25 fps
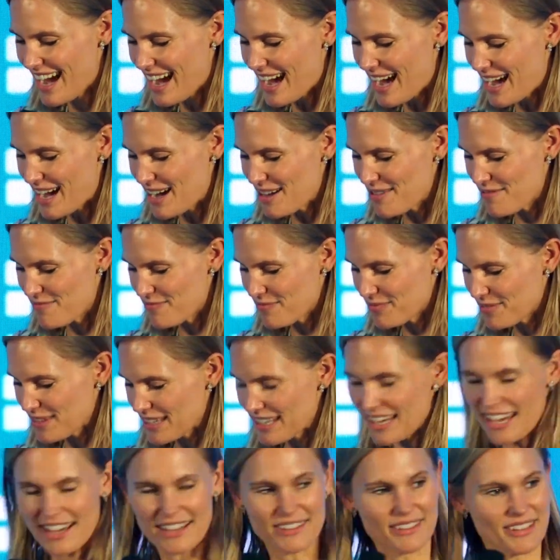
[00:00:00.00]

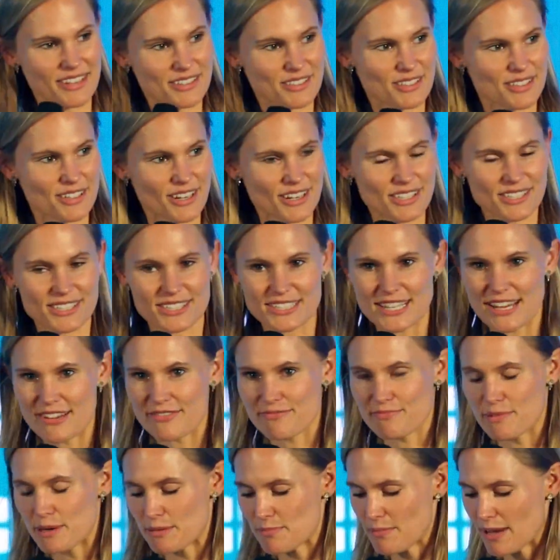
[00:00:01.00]
Yeah, the introductions
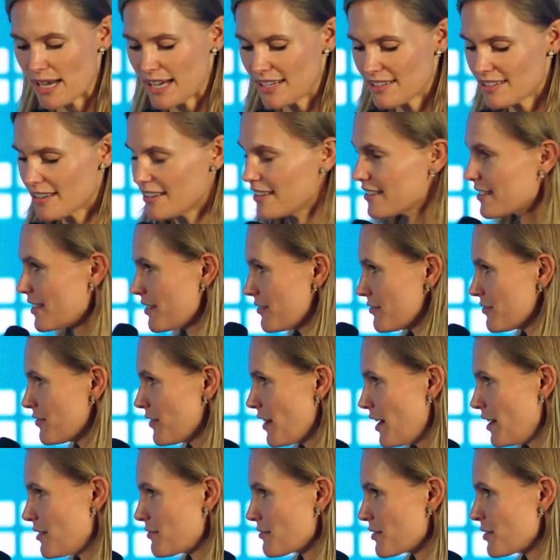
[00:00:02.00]
have been made. I'll give
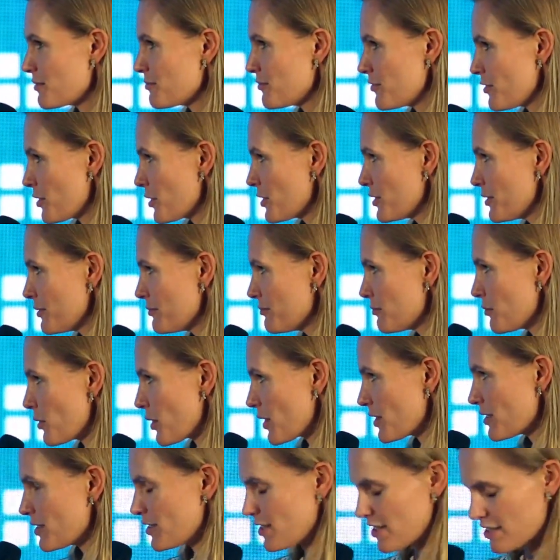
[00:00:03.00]
room for
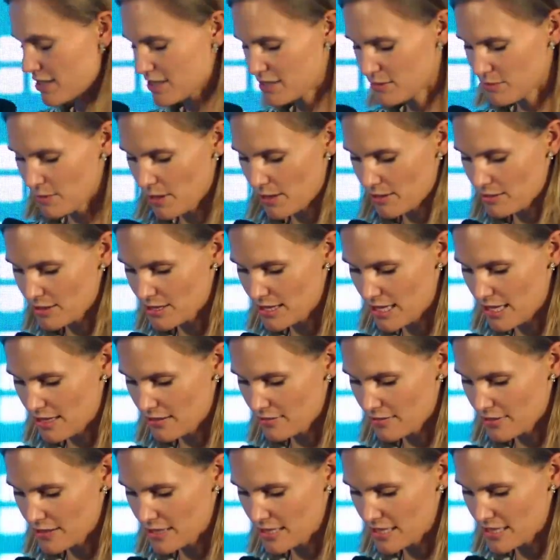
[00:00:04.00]
more introductions by
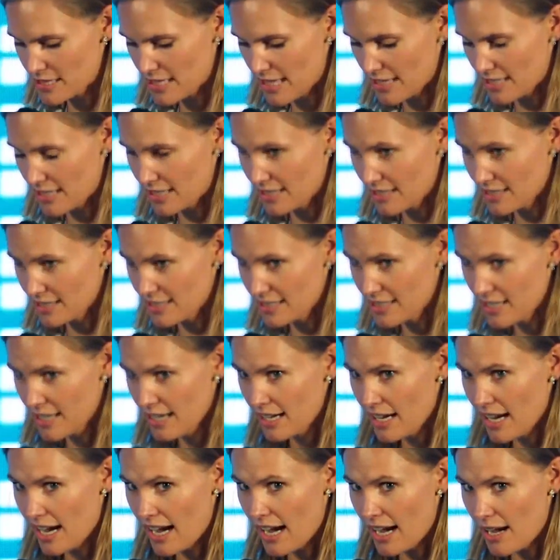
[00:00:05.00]
ourselves in a second.
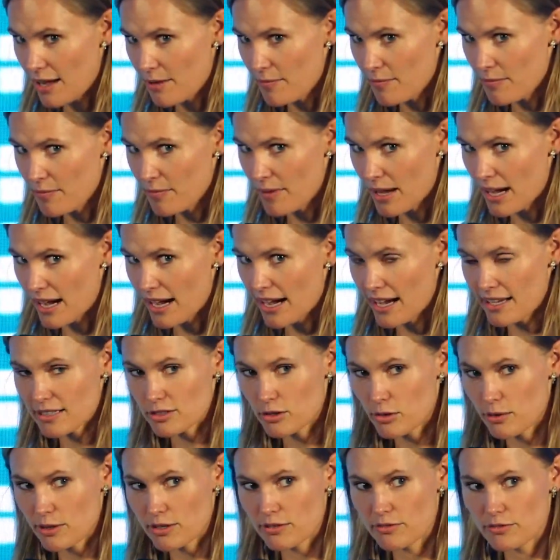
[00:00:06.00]
I
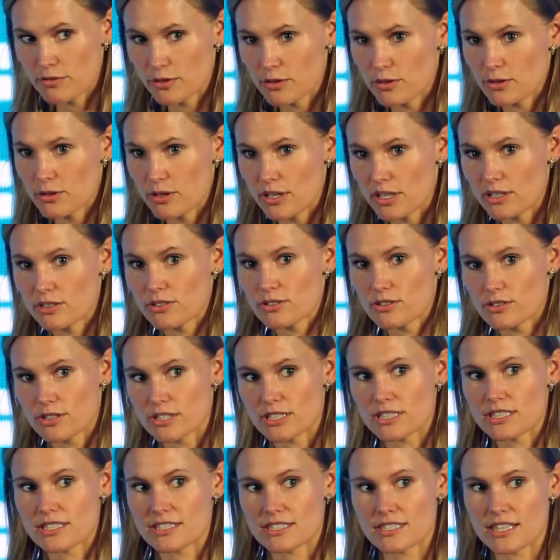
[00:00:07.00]
had quite a few
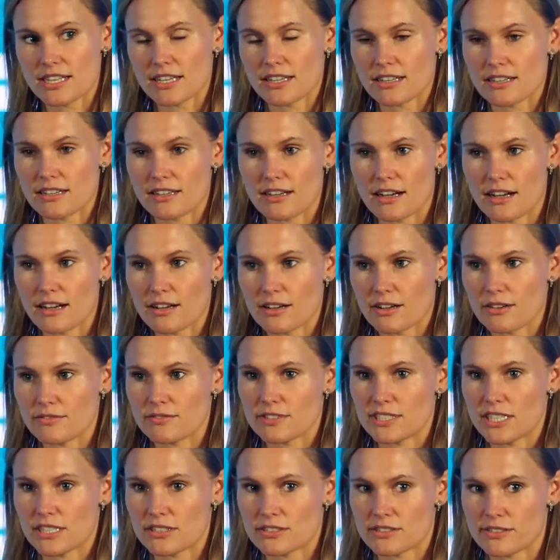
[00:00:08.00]
interesting
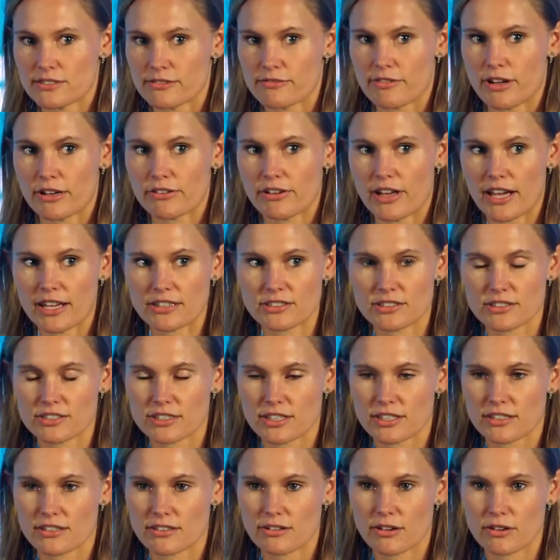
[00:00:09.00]
conversations around
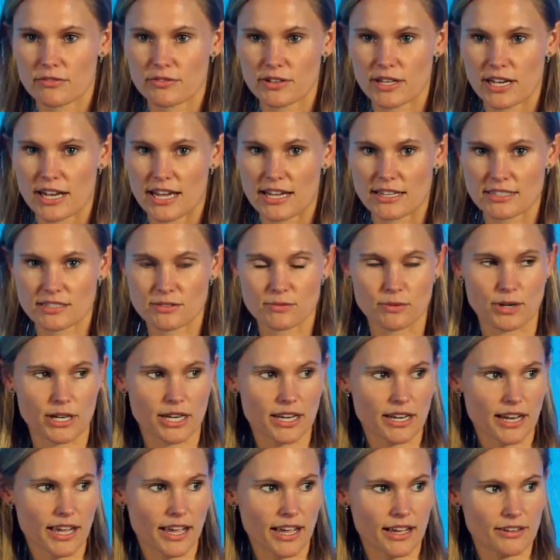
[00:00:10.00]
hydrogen over the last
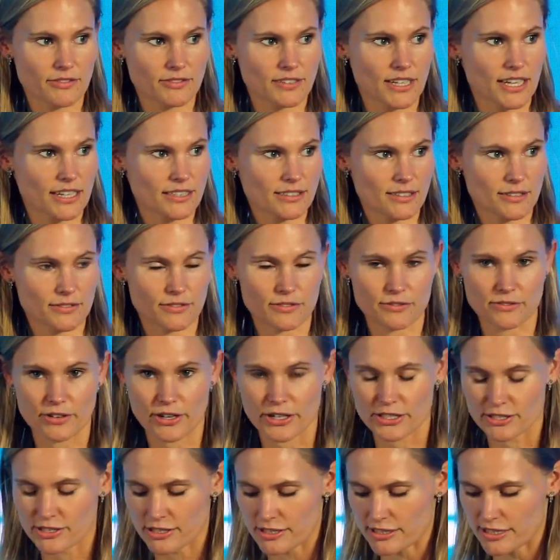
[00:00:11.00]
1.5 days of a
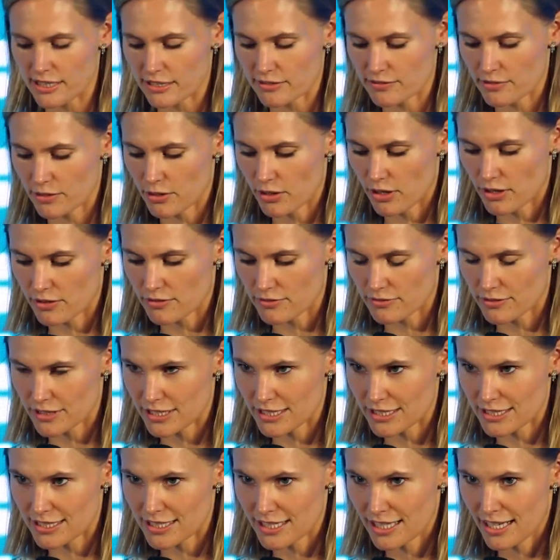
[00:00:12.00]
very successful
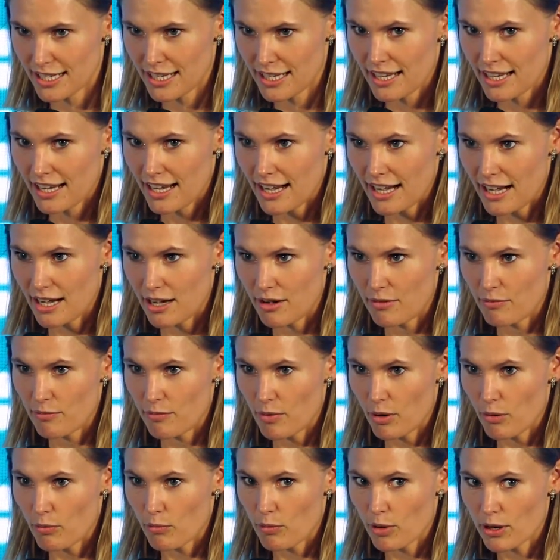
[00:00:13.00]
conference.
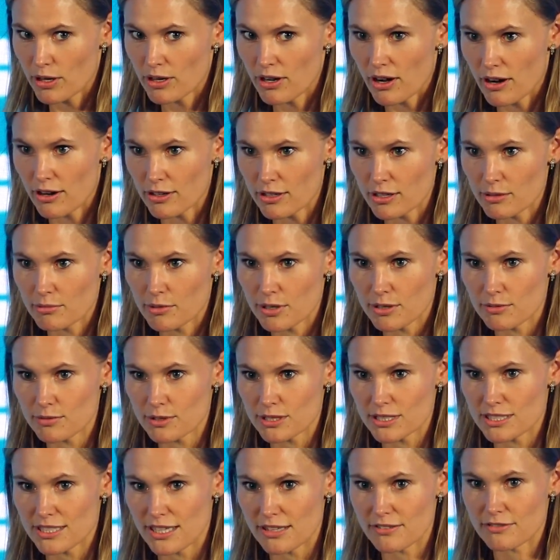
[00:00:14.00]
One argument
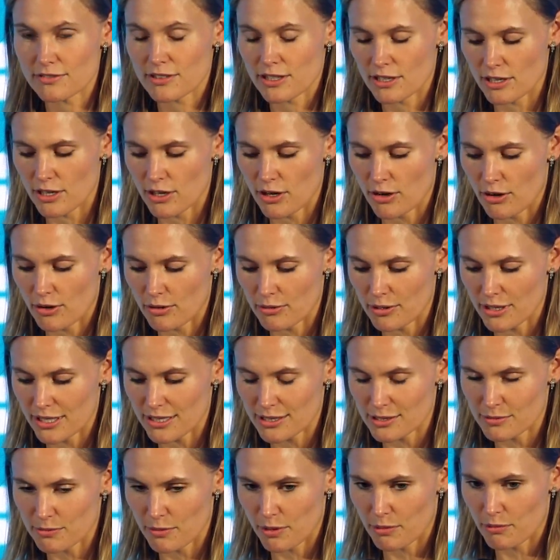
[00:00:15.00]
was definitely
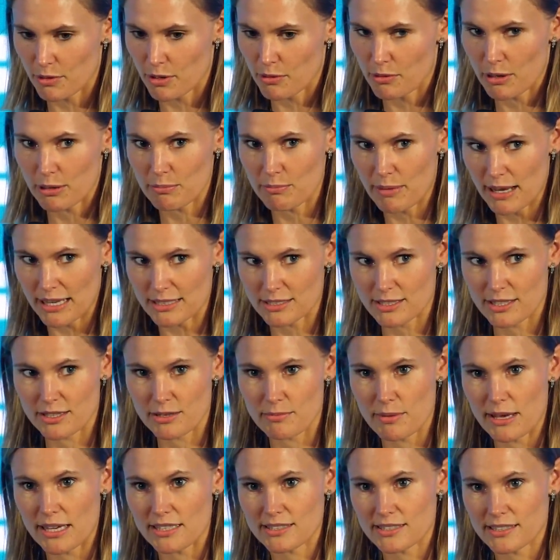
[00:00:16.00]
always when we went back to
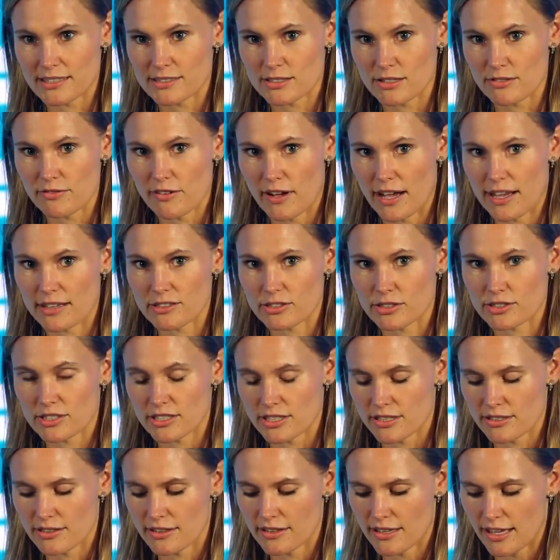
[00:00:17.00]
the basics of
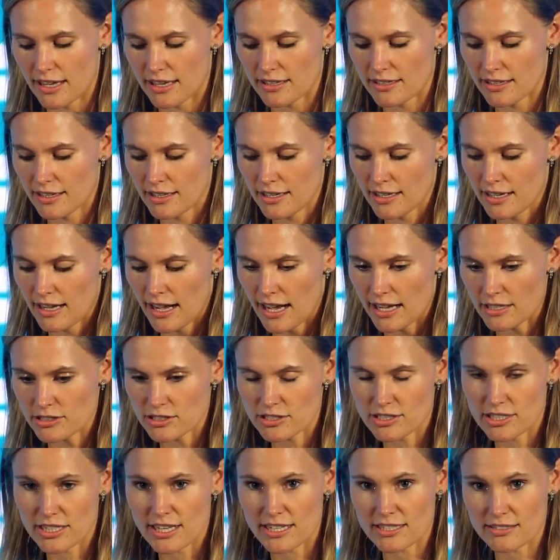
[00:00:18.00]
hydrogen, that
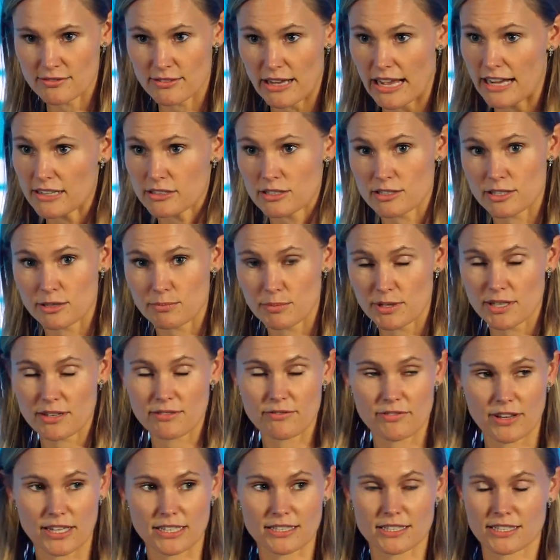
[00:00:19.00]
hydrogen has actually been
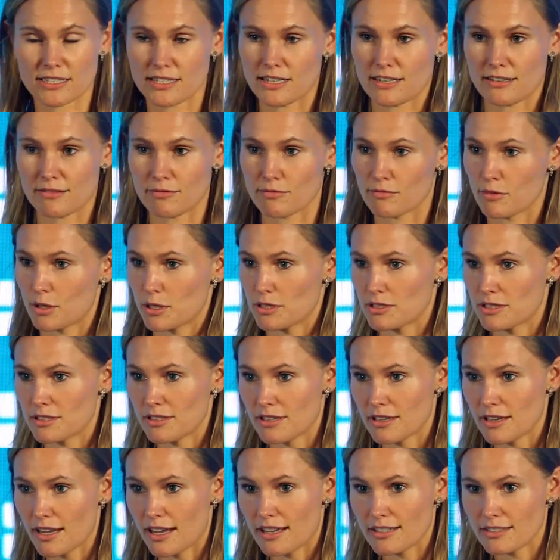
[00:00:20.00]
invented in what,
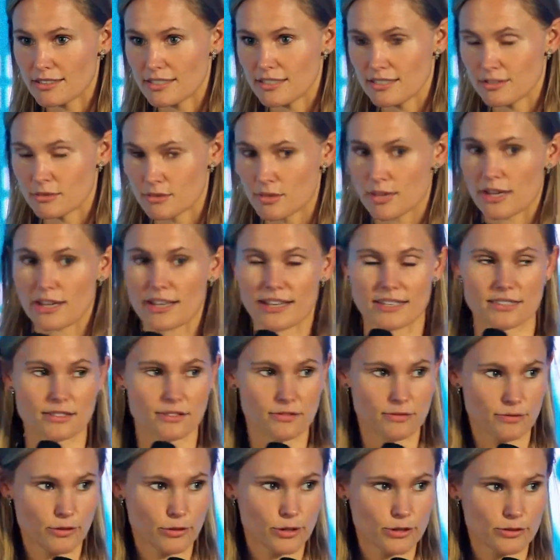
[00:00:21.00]
18, or I guess
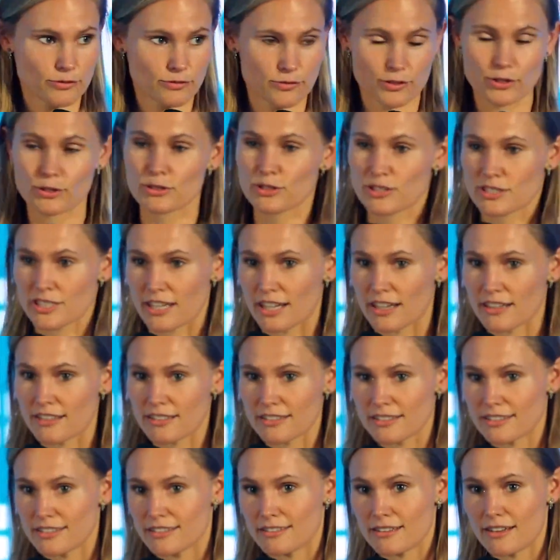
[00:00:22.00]
the first fuel
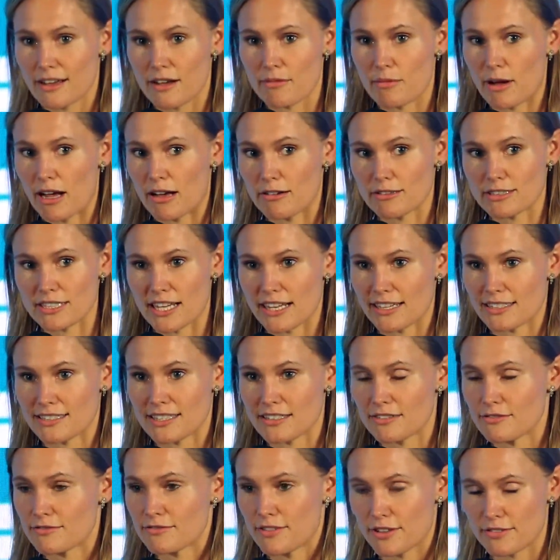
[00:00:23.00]
cell in about
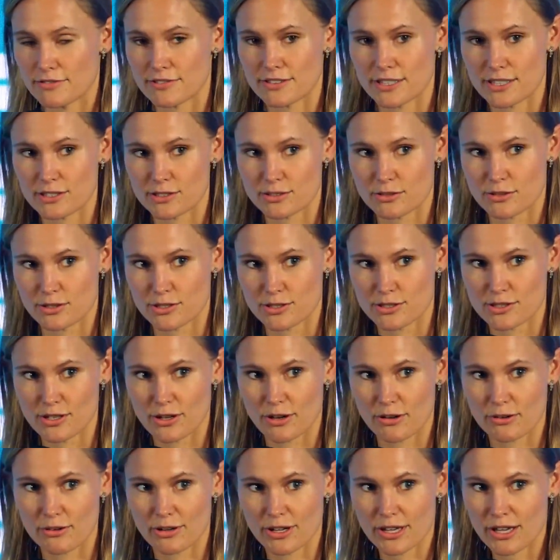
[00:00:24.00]
1850s or
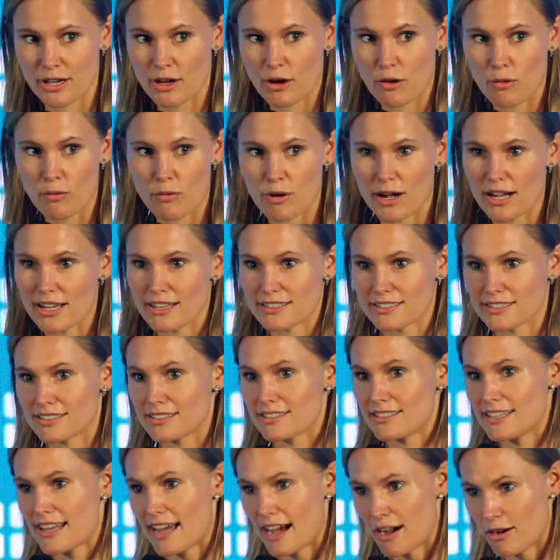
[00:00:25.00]
so. Why is
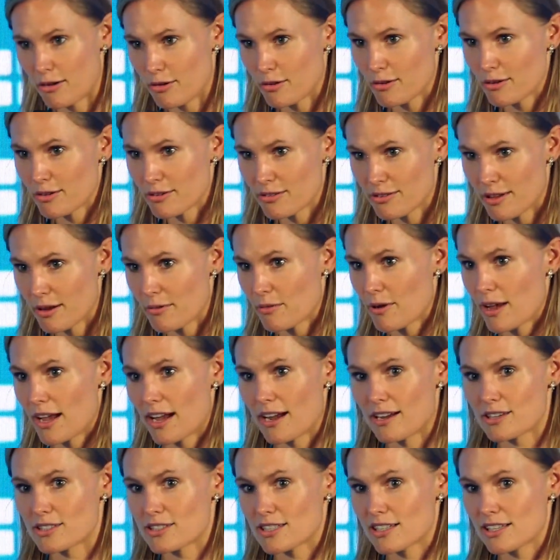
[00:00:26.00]
it now that we're
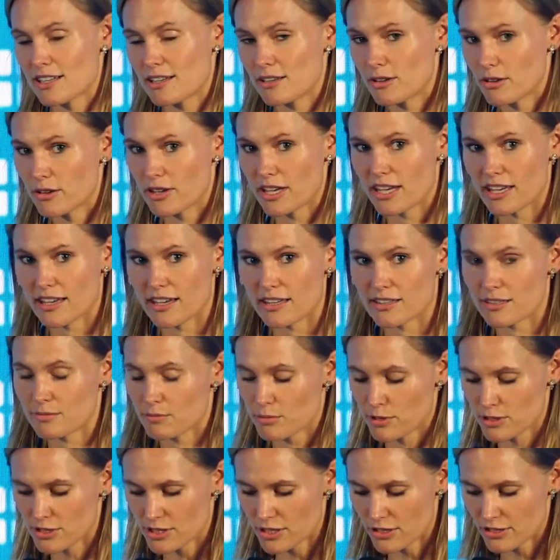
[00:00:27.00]
actually looking at
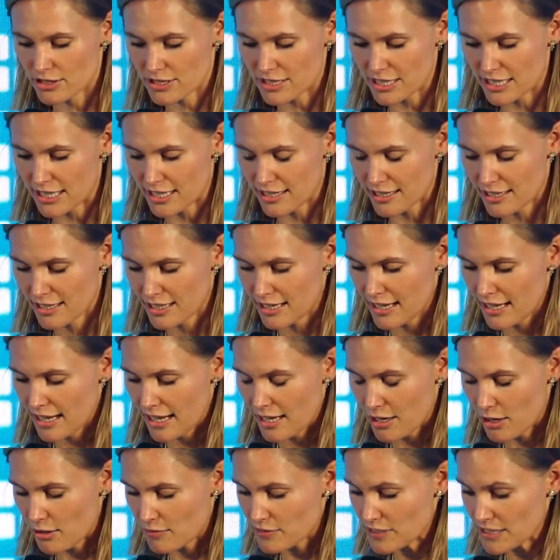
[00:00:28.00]
it more seriously?
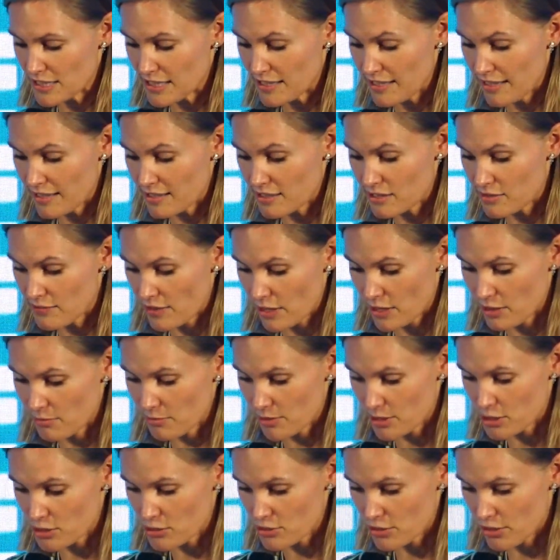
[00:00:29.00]
And obviously that is very
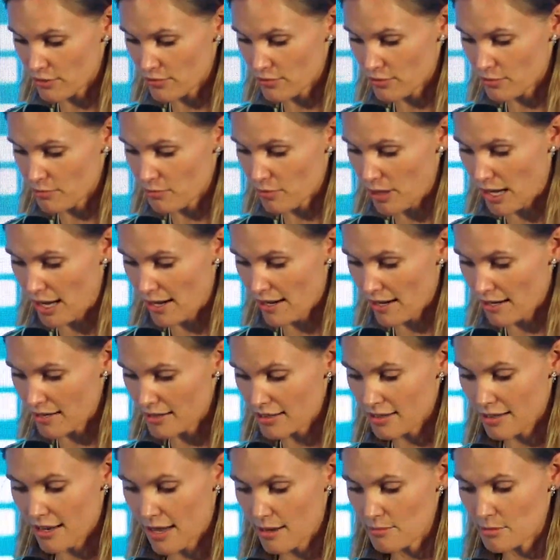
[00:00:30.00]
much driven by
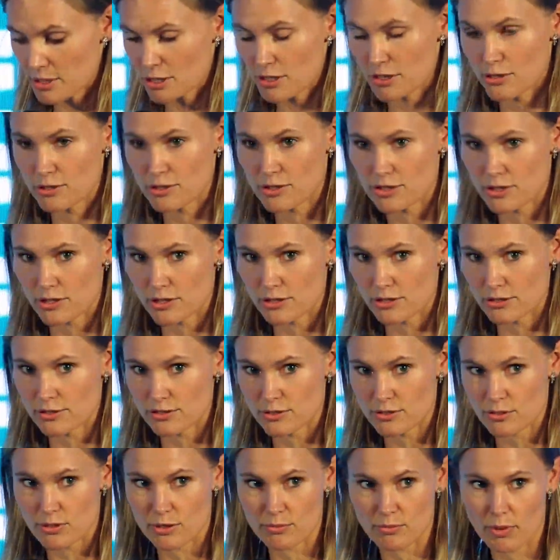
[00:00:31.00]
climate
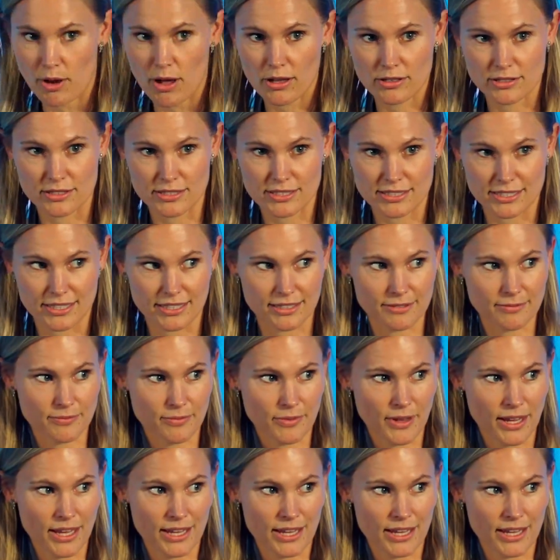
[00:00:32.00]
concerns or policy.